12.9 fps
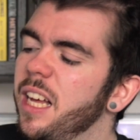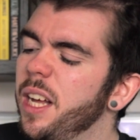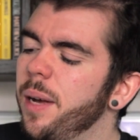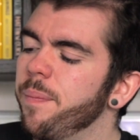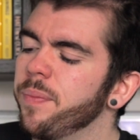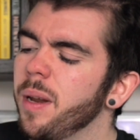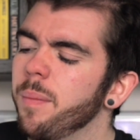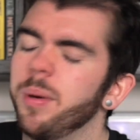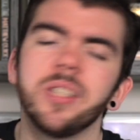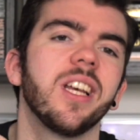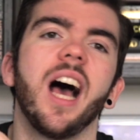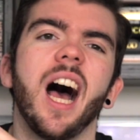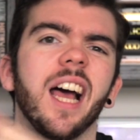
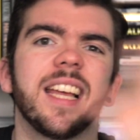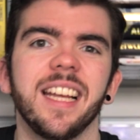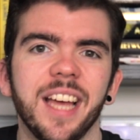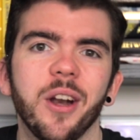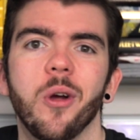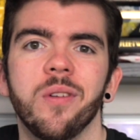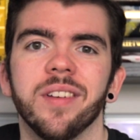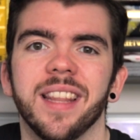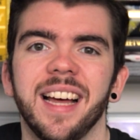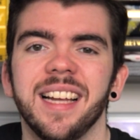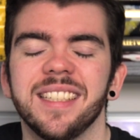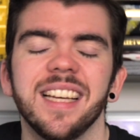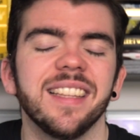but I can get over
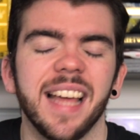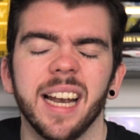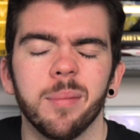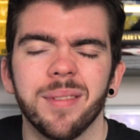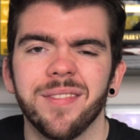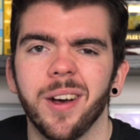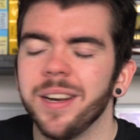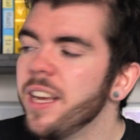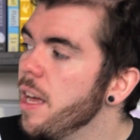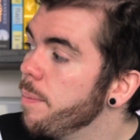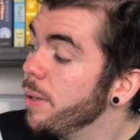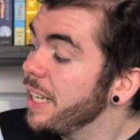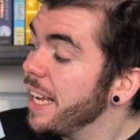that. That'll be fine.
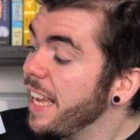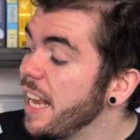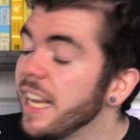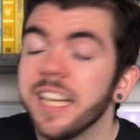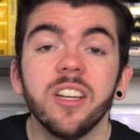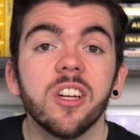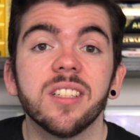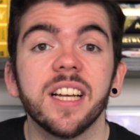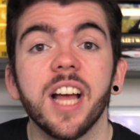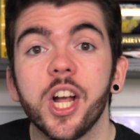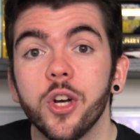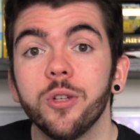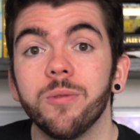But again, it looks
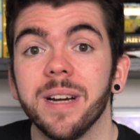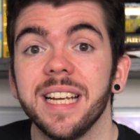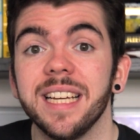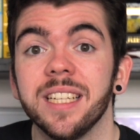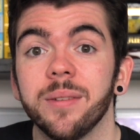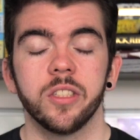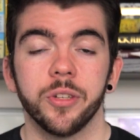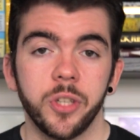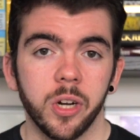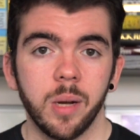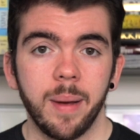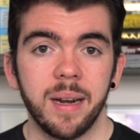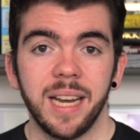like a good read. So
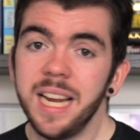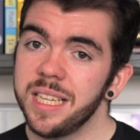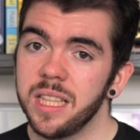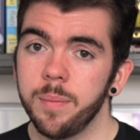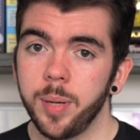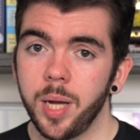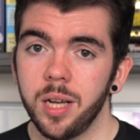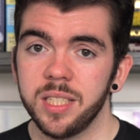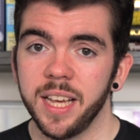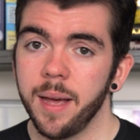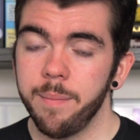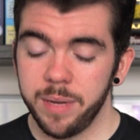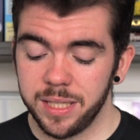talk about late to the
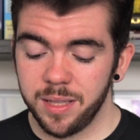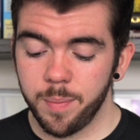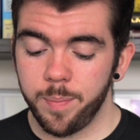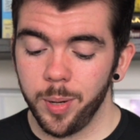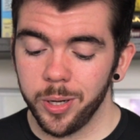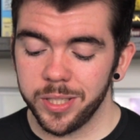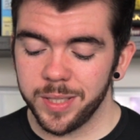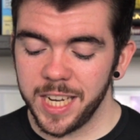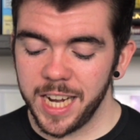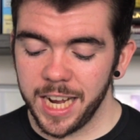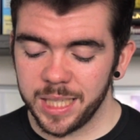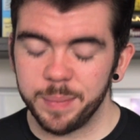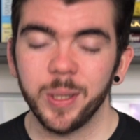party and missed the bus. The
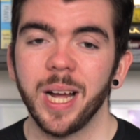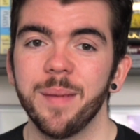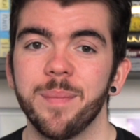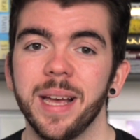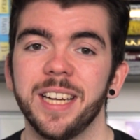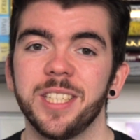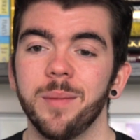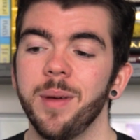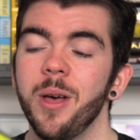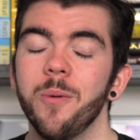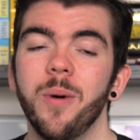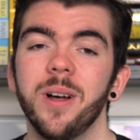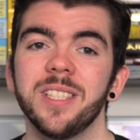next book I picked up
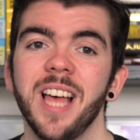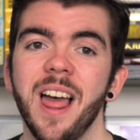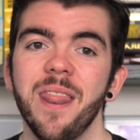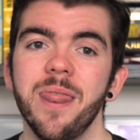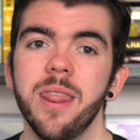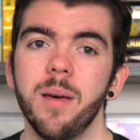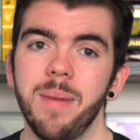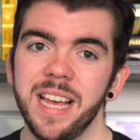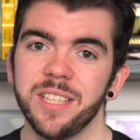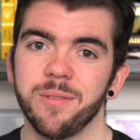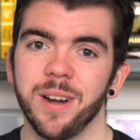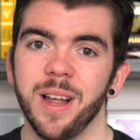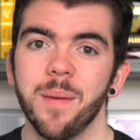was The
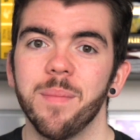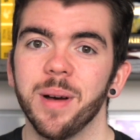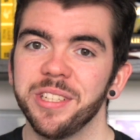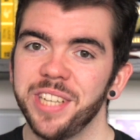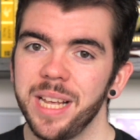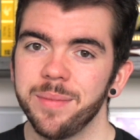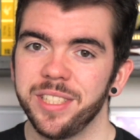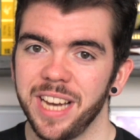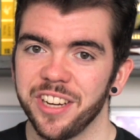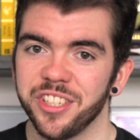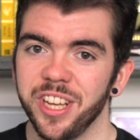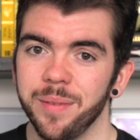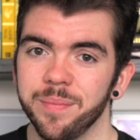Maze Runner by James
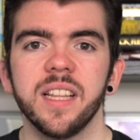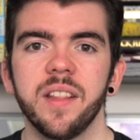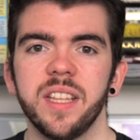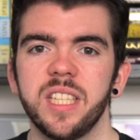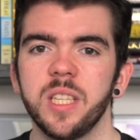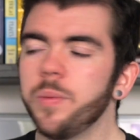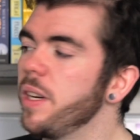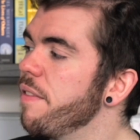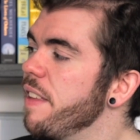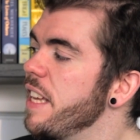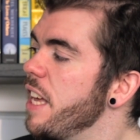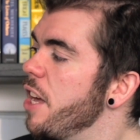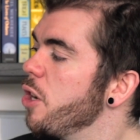Dashner. Now, this is one of
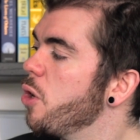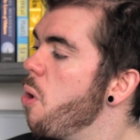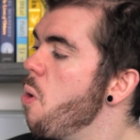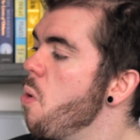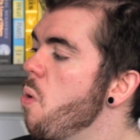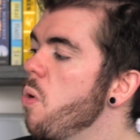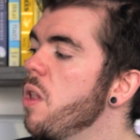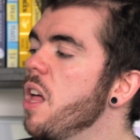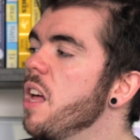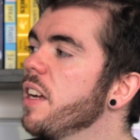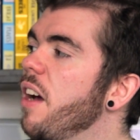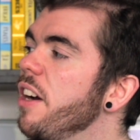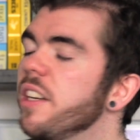the cool
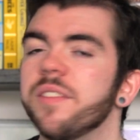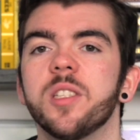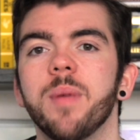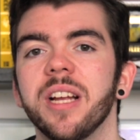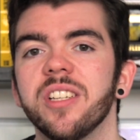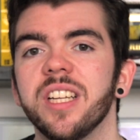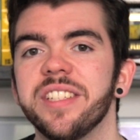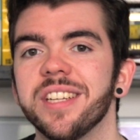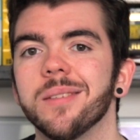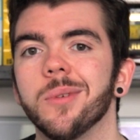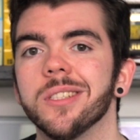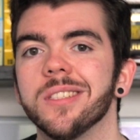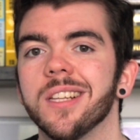kind of special
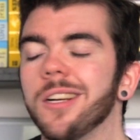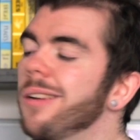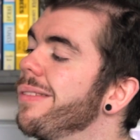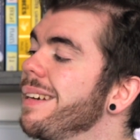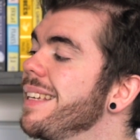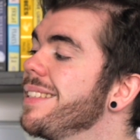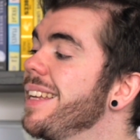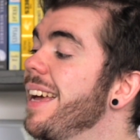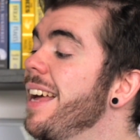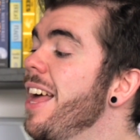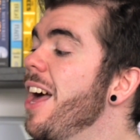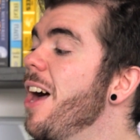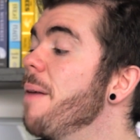edition ones that got released
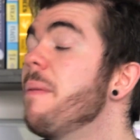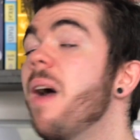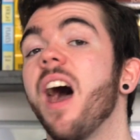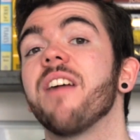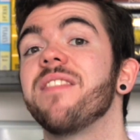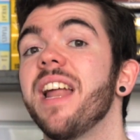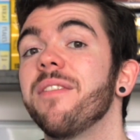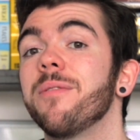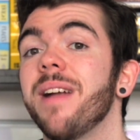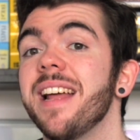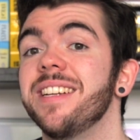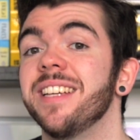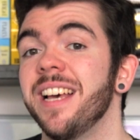here. I've never
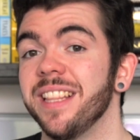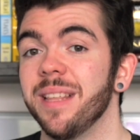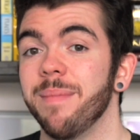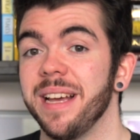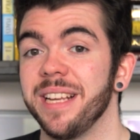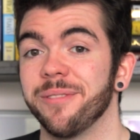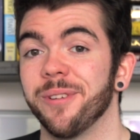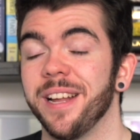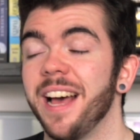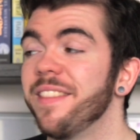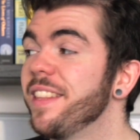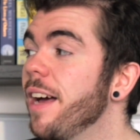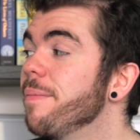read The Maze Runner,
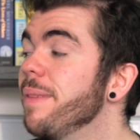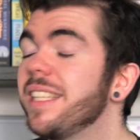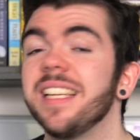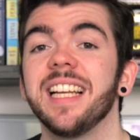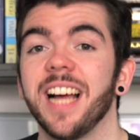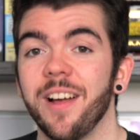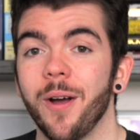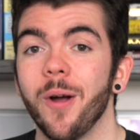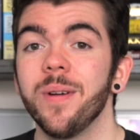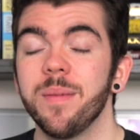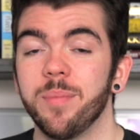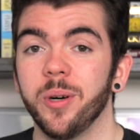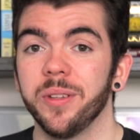and admittedly, I
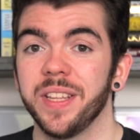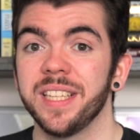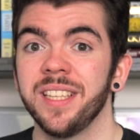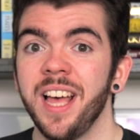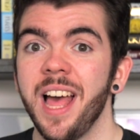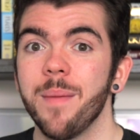only bought this